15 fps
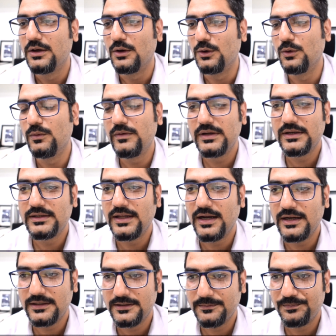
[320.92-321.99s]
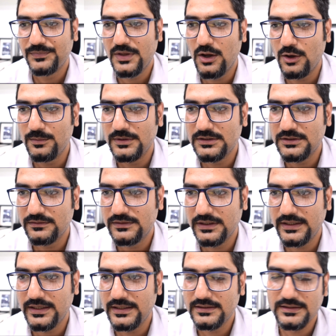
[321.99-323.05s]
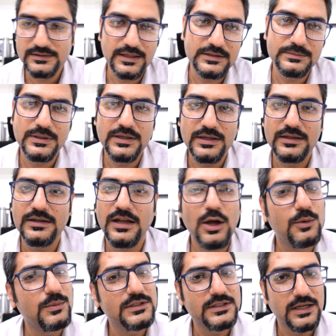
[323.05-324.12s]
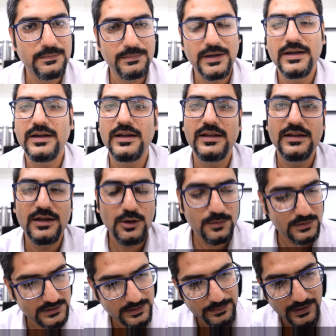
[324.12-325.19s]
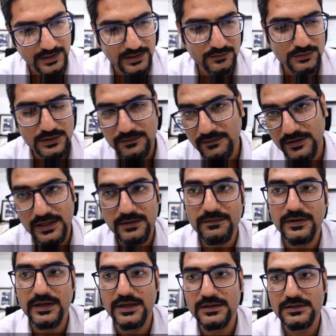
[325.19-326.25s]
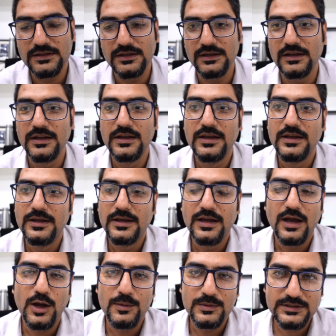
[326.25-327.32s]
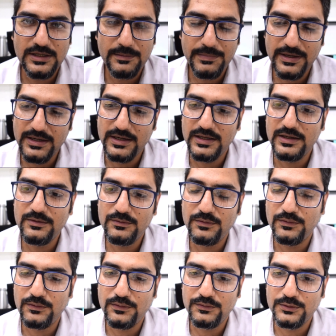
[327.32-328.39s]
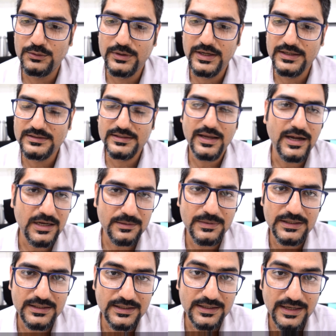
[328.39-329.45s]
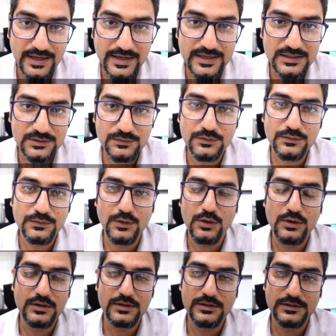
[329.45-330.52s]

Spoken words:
over that, how much of the cases has been done, how much are pending, how much are pending for the verification, how much are pending to get signed by the clients for